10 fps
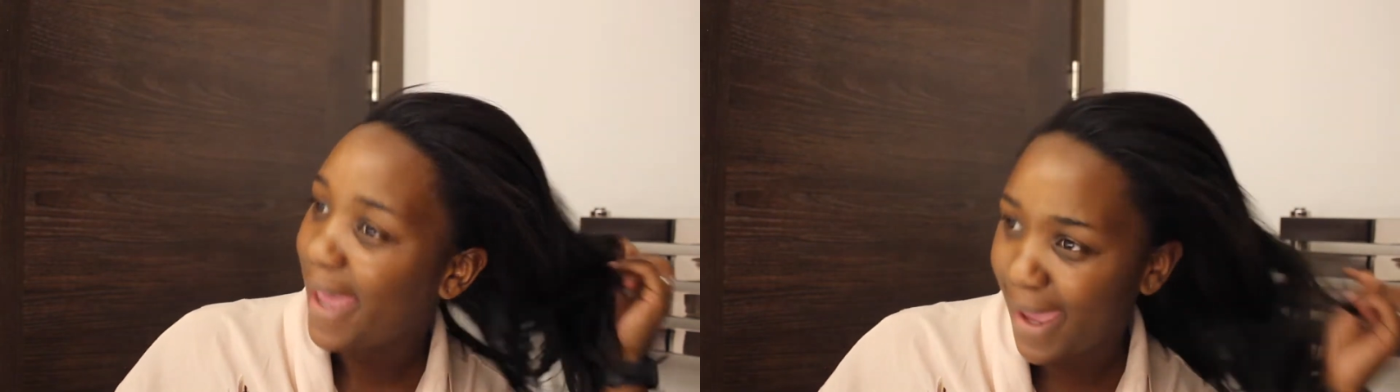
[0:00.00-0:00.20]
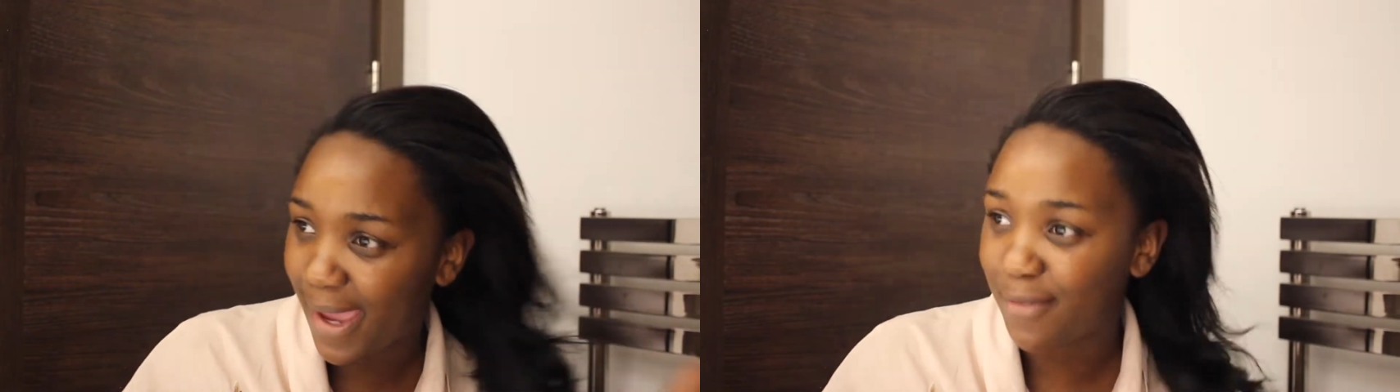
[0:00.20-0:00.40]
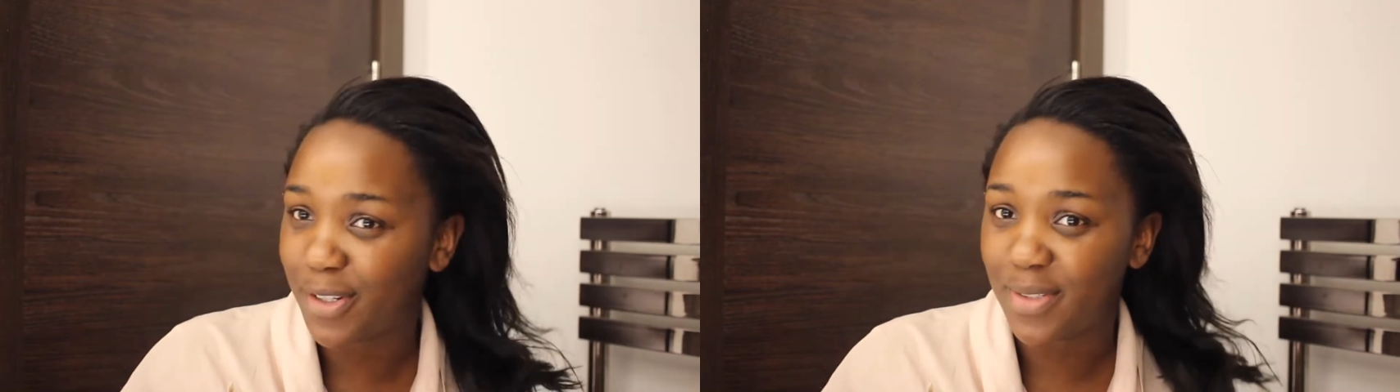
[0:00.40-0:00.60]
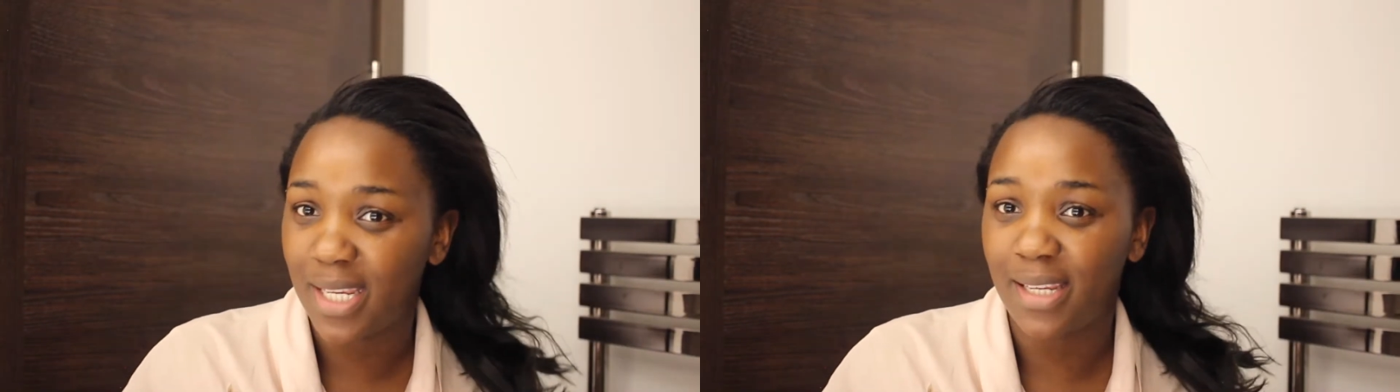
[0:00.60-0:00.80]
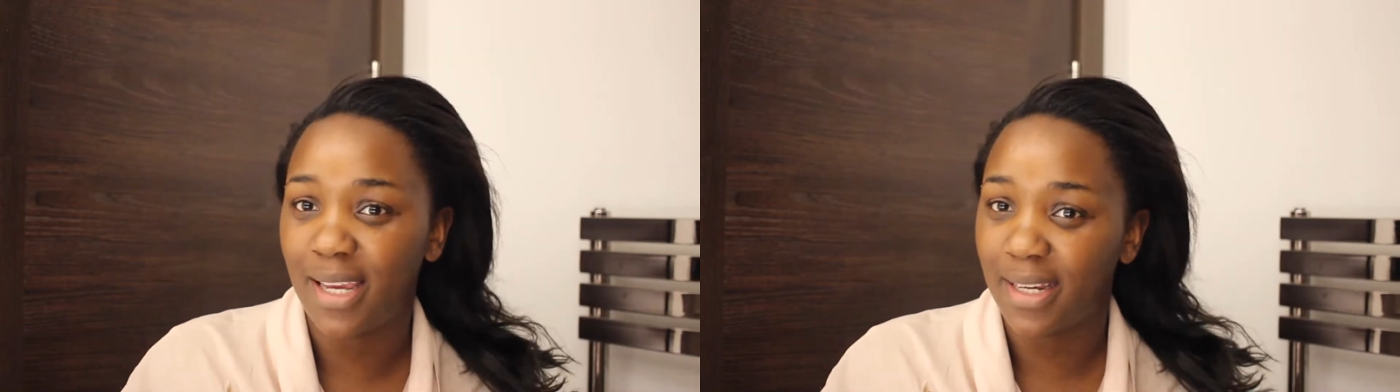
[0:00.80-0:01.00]
hair
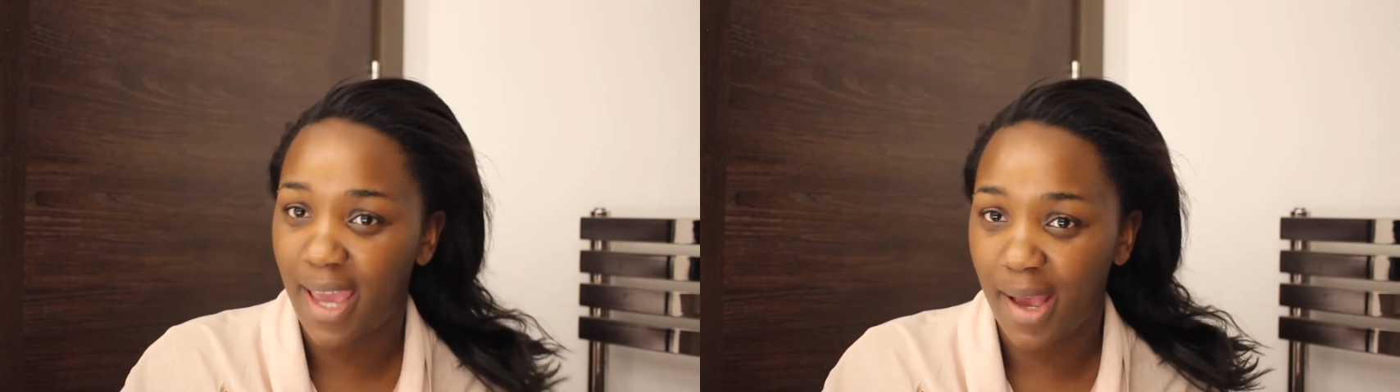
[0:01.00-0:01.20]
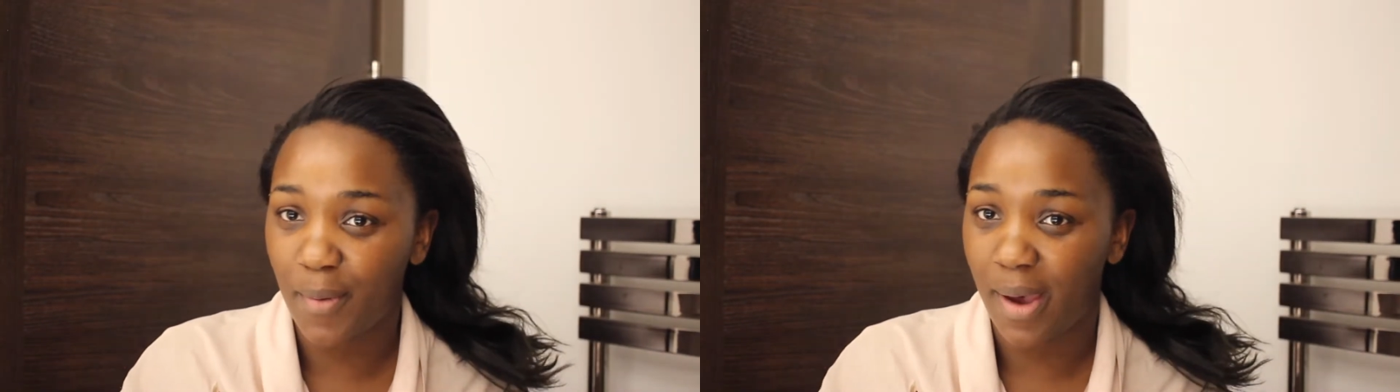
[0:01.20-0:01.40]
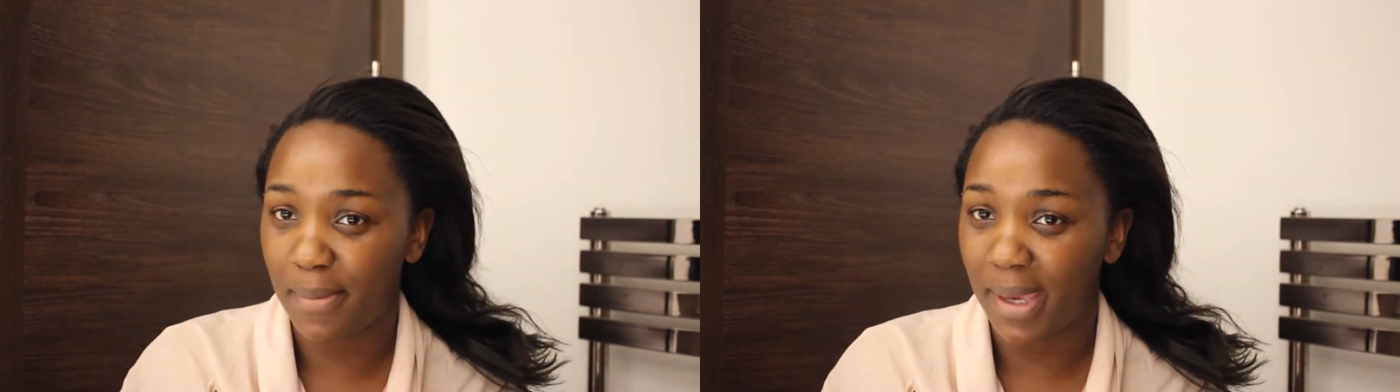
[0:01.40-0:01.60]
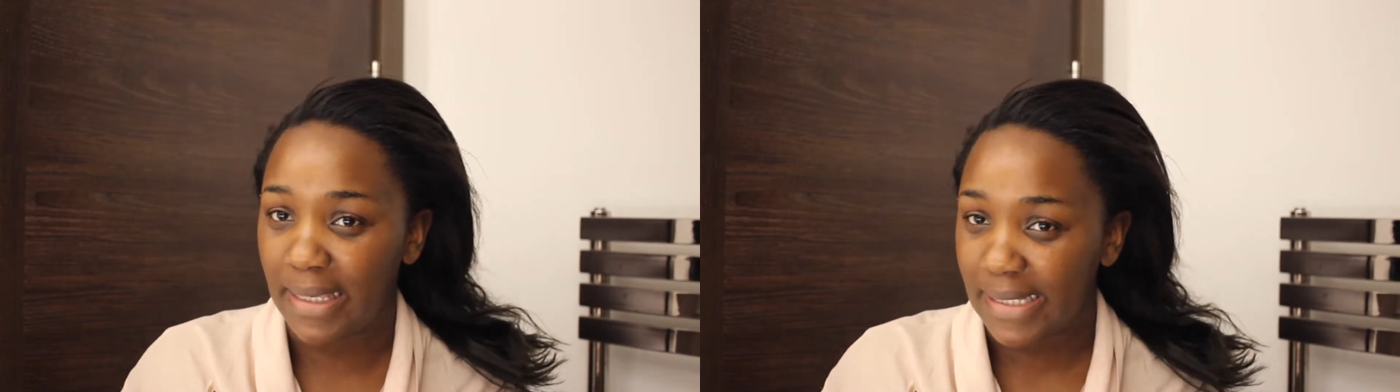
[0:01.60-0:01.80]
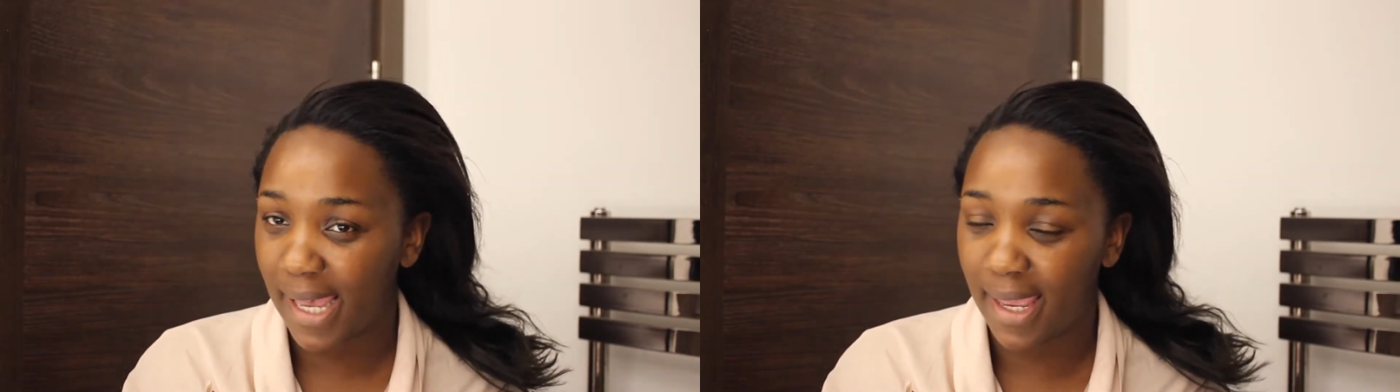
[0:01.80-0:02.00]
routine and how I
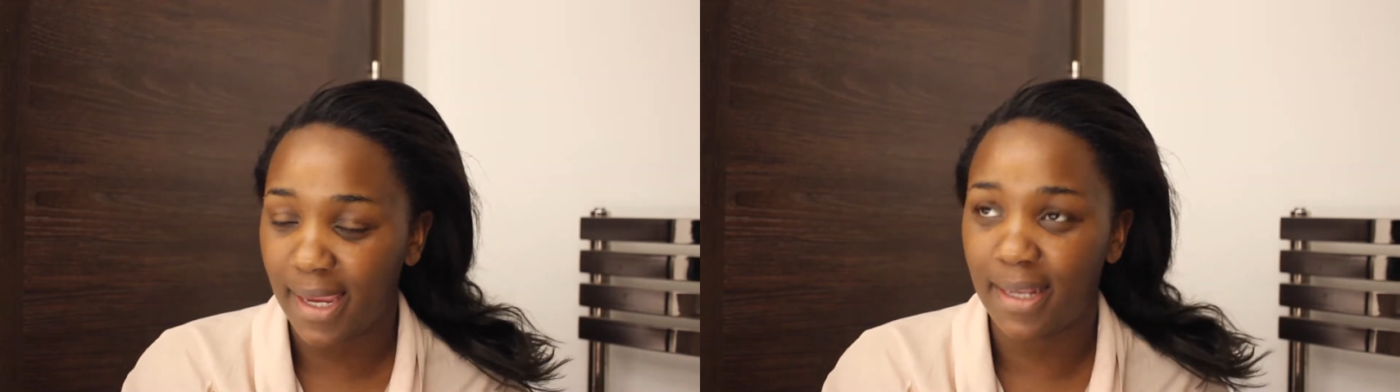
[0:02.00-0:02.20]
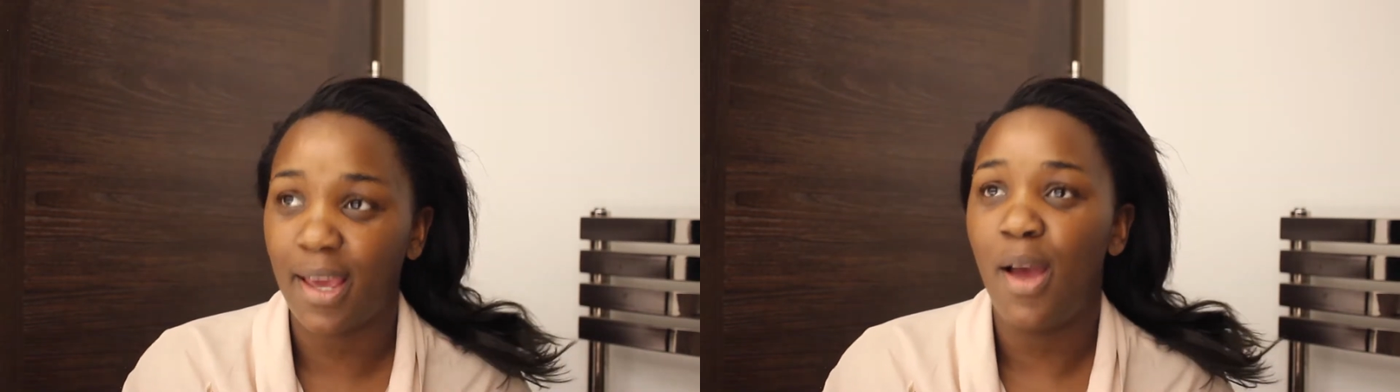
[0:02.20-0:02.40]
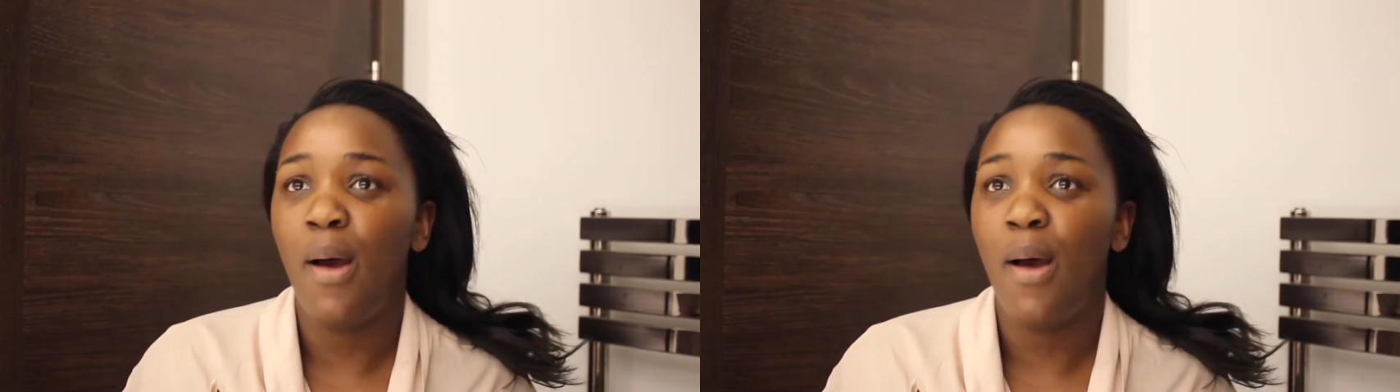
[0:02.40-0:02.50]
maintain